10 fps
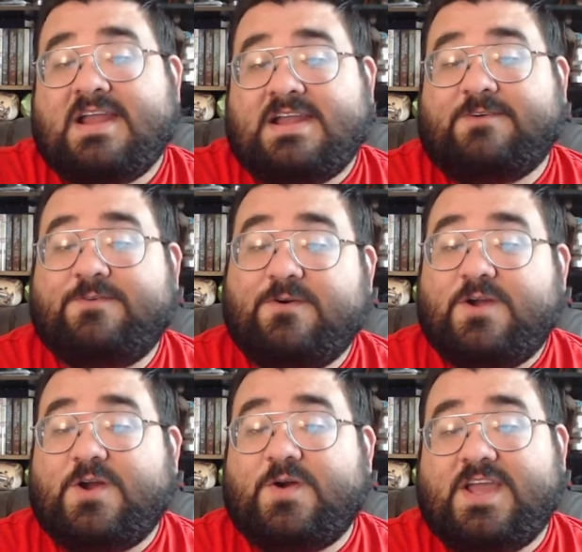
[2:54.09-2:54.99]
Now,
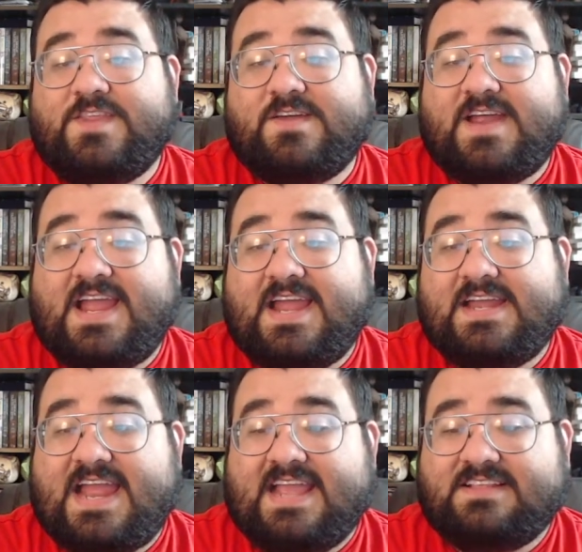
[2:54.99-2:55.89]
Furo, on the other hand,
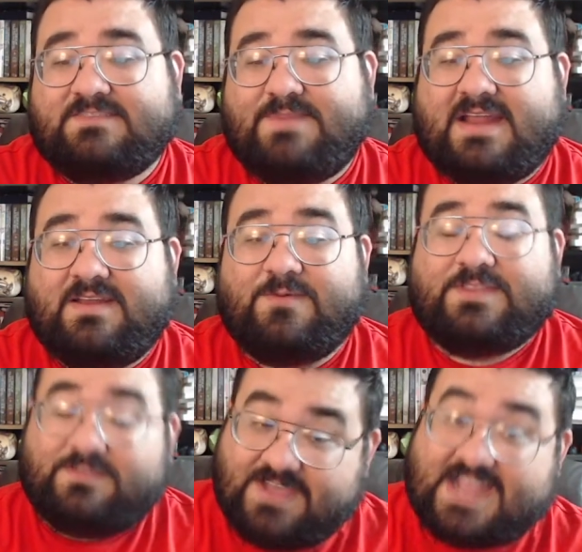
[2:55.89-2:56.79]
is battling with
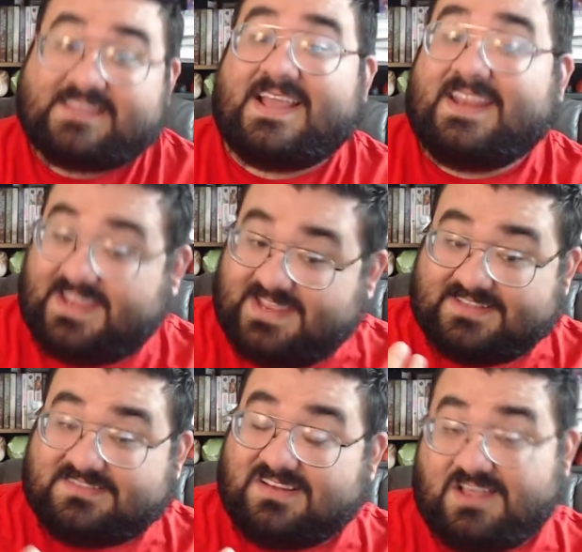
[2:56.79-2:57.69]
the fact that he
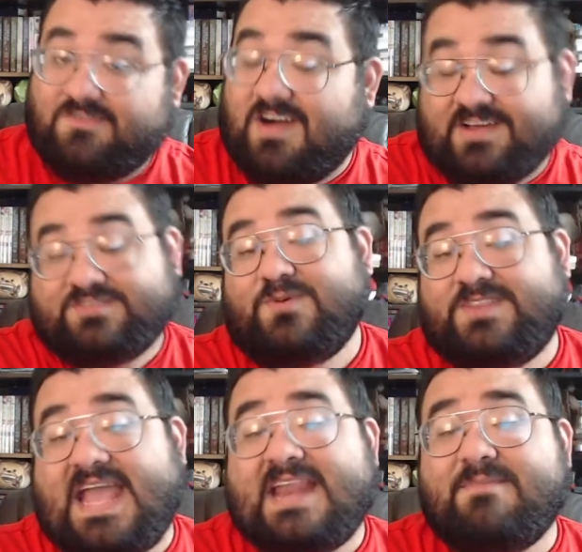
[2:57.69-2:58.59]
is in love also with
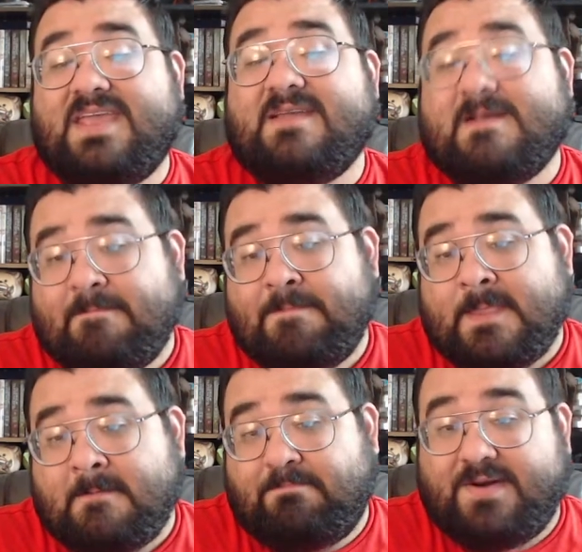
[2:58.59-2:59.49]
the enemy,
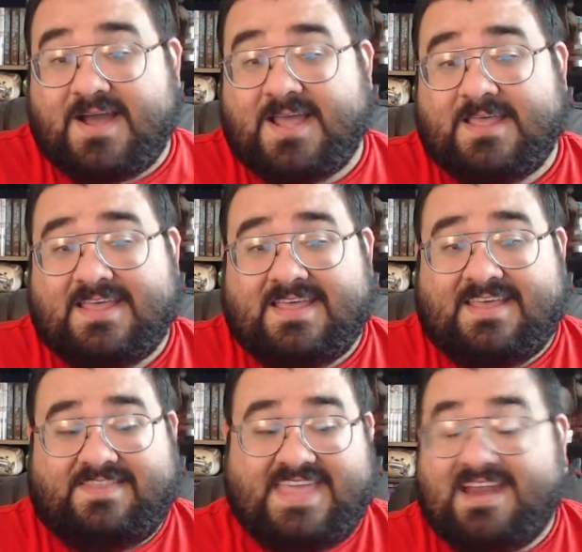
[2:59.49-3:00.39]
but
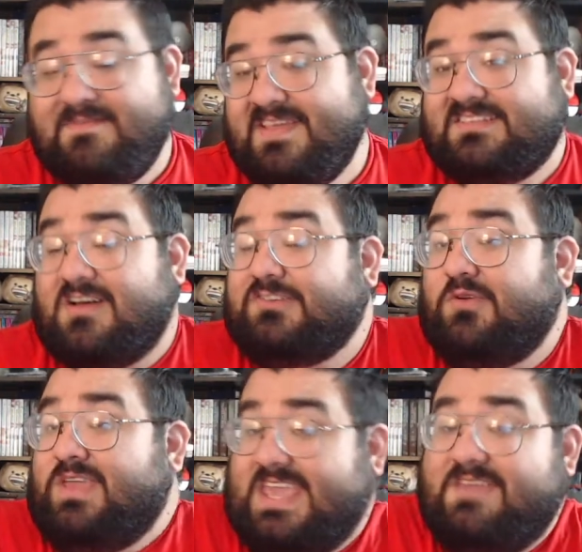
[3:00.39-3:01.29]
the enemy is also
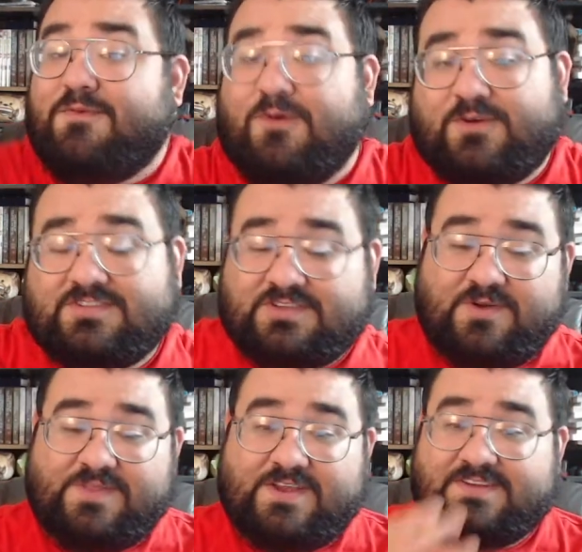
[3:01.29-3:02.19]
evil, so there's a